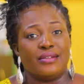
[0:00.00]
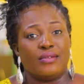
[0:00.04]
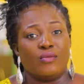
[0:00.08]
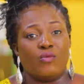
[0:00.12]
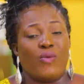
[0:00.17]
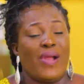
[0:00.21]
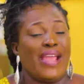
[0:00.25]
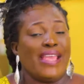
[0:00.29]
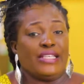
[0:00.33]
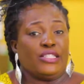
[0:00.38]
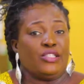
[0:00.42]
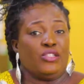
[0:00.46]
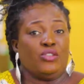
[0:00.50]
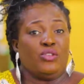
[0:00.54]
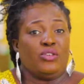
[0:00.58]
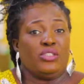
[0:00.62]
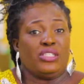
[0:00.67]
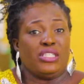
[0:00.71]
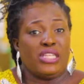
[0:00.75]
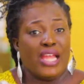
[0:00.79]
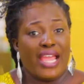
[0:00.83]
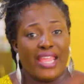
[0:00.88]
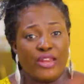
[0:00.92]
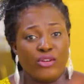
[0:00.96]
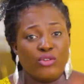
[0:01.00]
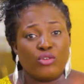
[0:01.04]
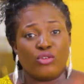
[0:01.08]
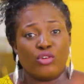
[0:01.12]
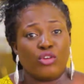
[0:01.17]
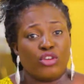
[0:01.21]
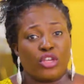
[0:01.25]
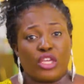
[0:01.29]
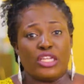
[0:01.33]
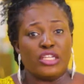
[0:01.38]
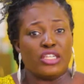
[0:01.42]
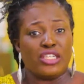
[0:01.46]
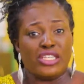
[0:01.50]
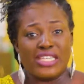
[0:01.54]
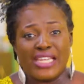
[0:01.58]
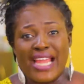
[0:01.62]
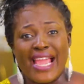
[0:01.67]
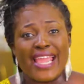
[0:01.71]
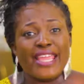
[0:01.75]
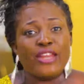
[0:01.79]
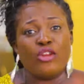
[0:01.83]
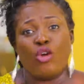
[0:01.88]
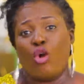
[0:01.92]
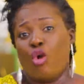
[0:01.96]
Why is it not 9 o'clock?
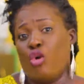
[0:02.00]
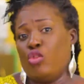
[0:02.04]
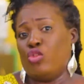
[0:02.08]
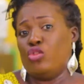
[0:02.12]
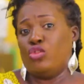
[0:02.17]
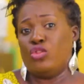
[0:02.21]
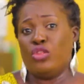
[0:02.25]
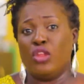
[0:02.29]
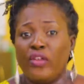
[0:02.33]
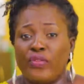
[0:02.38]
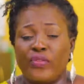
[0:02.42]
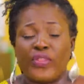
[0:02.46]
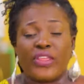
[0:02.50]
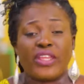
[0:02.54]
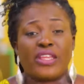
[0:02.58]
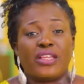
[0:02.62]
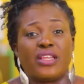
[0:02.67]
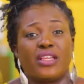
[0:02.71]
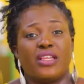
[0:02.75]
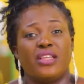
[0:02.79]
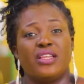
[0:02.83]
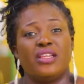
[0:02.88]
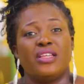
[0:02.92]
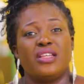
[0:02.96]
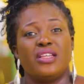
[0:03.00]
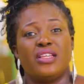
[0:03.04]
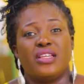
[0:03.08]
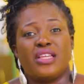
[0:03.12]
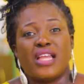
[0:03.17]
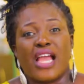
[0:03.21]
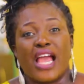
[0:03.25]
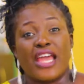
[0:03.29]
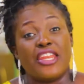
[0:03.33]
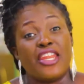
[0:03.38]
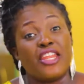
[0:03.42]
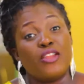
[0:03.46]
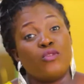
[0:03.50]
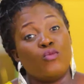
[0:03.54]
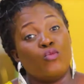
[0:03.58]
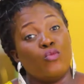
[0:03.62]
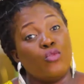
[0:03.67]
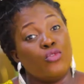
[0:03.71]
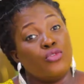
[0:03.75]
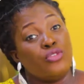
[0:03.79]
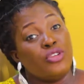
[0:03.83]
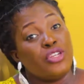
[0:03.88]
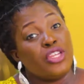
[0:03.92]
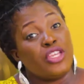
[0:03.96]
9 on nothing. And
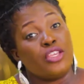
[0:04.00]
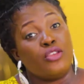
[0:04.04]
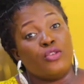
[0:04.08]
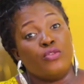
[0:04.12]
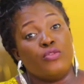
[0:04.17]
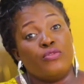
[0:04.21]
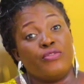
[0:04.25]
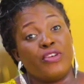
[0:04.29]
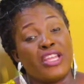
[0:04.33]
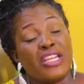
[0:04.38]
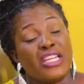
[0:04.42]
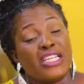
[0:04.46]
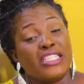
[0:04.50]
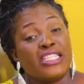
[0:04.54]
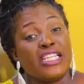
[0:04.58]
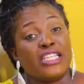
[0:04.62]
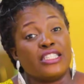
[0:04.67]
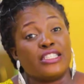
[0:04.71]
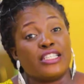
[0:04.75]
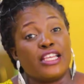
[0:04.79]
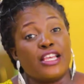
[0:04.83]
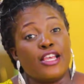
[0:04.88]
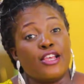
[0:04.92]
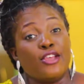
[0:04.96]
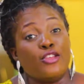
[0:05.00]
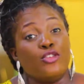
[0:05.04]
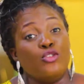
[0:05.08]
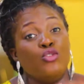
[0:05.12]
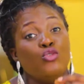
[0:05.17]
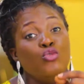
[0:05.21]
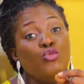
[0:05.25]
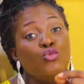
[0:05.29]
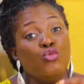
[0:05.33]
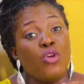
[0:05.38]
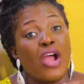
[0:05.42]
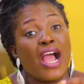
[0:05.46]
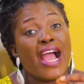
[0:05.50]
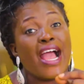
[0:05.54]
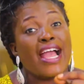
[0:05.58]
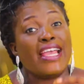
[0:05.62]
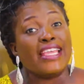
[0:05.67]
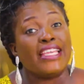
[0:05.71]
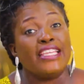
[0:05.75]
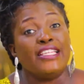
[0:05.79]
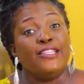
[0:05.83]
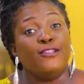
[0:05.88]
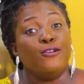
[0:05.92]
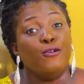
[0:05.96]
then one day you find out that you
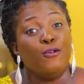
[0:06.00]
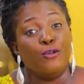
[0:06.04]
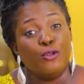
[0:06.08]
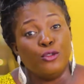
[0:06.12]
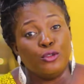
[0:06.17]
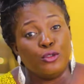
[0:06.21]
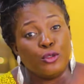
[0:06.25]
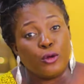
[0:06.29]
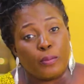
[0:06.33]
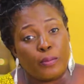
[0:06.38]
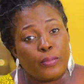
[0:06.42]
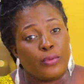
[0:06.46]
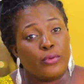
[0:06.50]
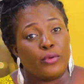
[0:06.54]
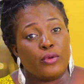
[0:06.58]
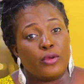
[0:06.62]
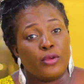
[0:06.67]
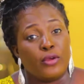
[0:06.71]
are in hold up